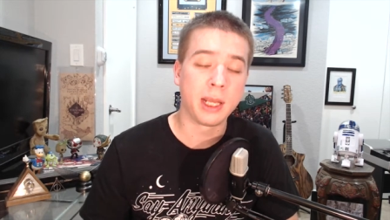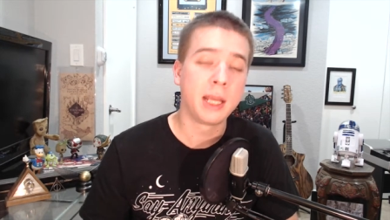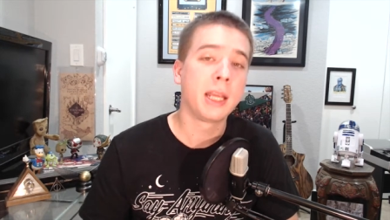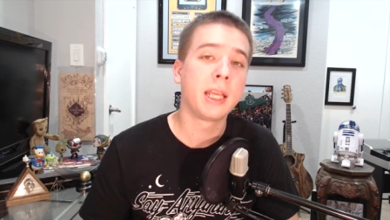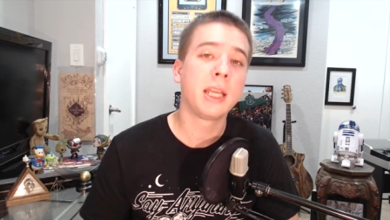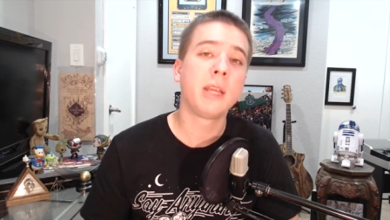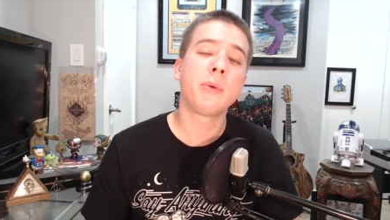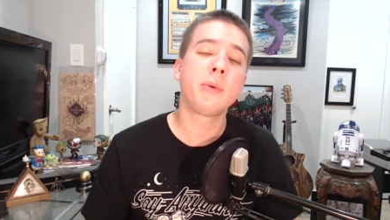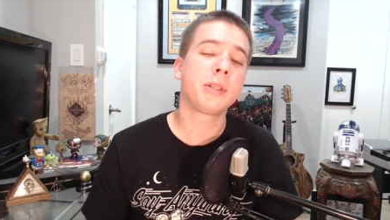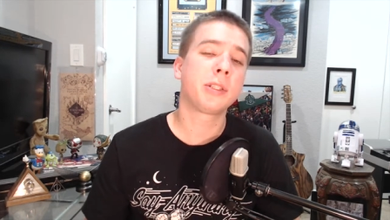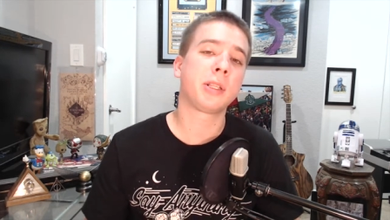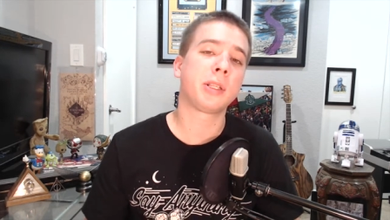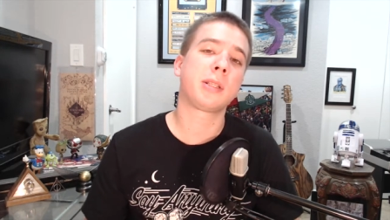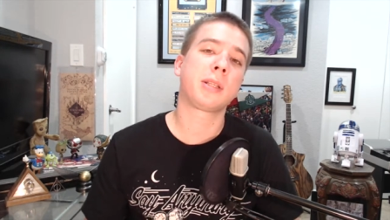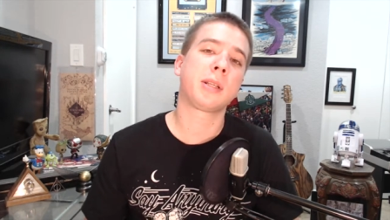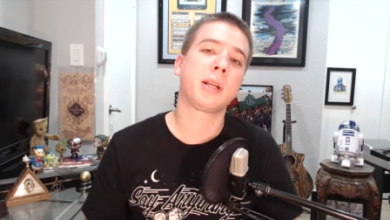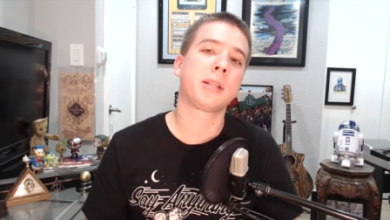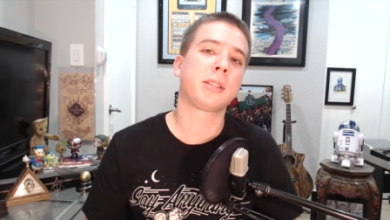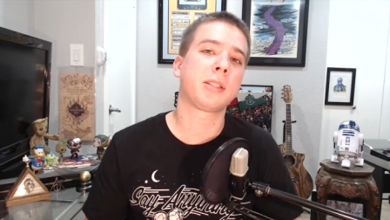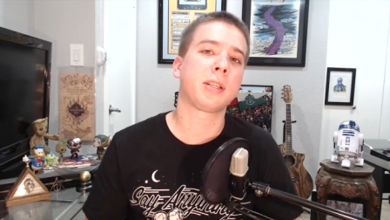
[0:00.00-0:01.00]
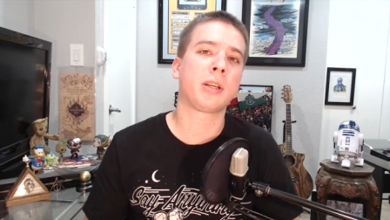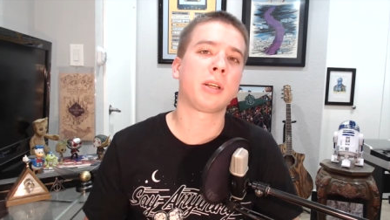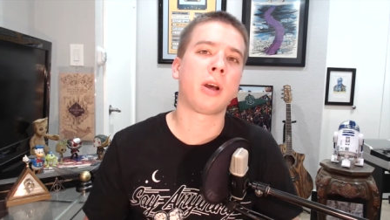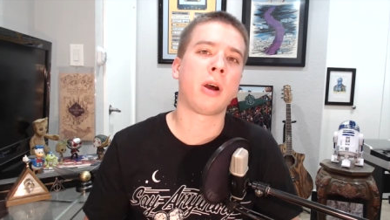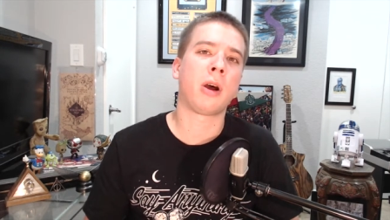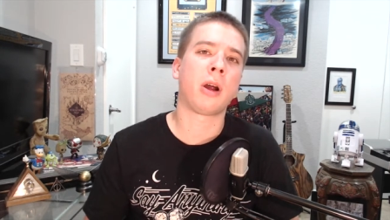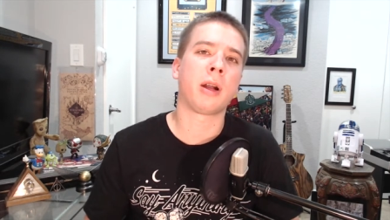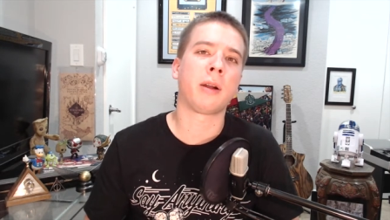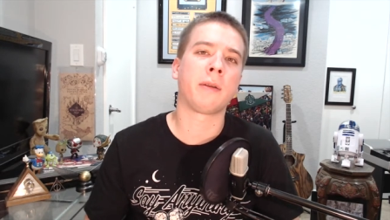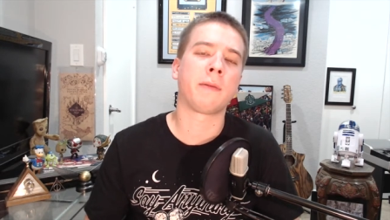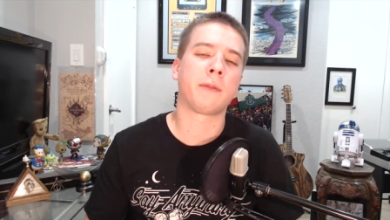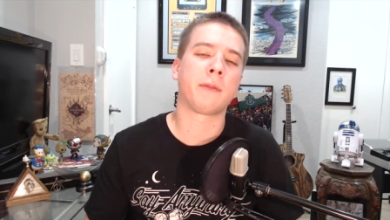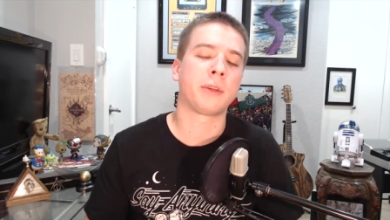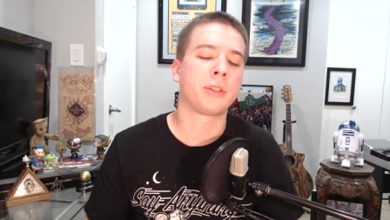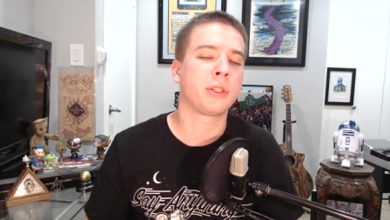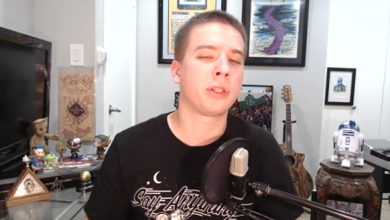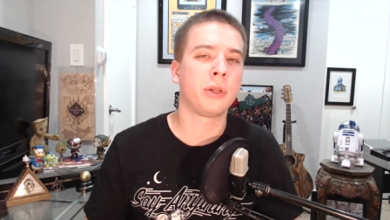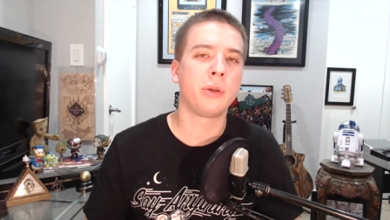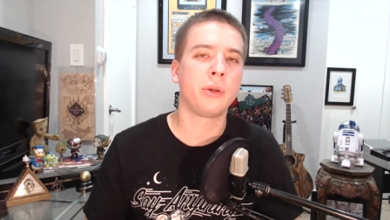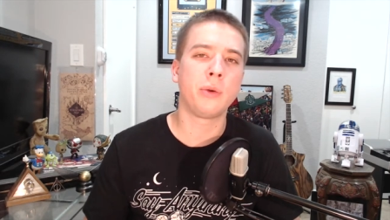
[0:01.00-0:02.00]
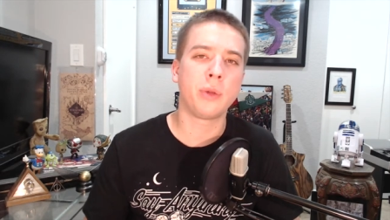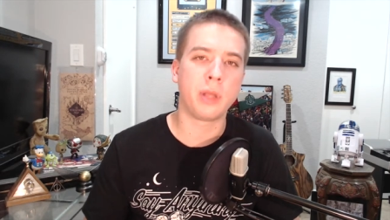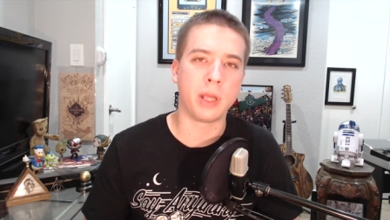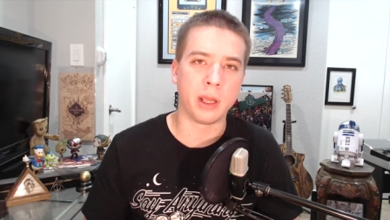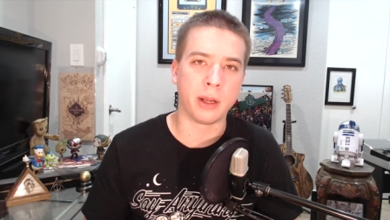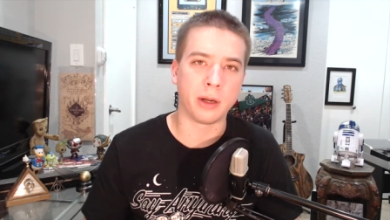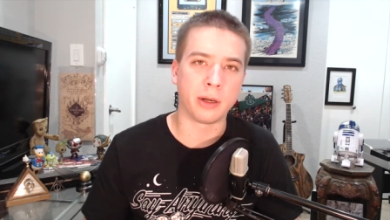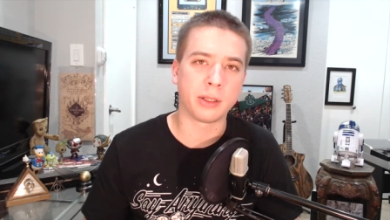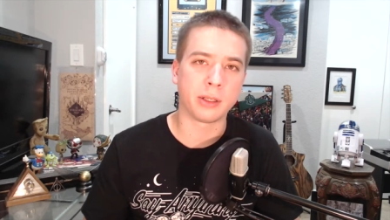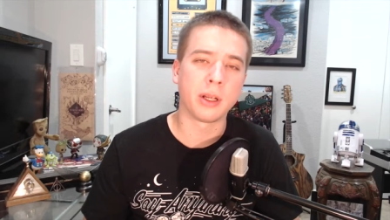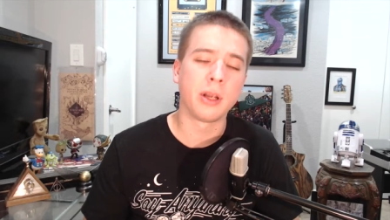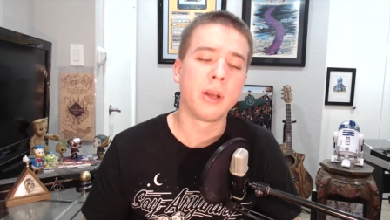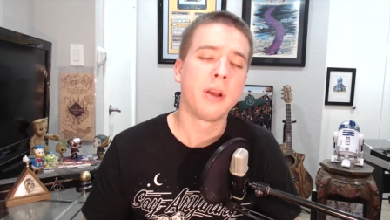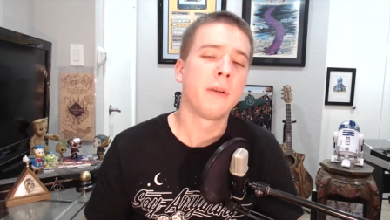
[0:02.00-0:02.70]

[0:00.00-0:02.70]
He was just on Sakaar for two years.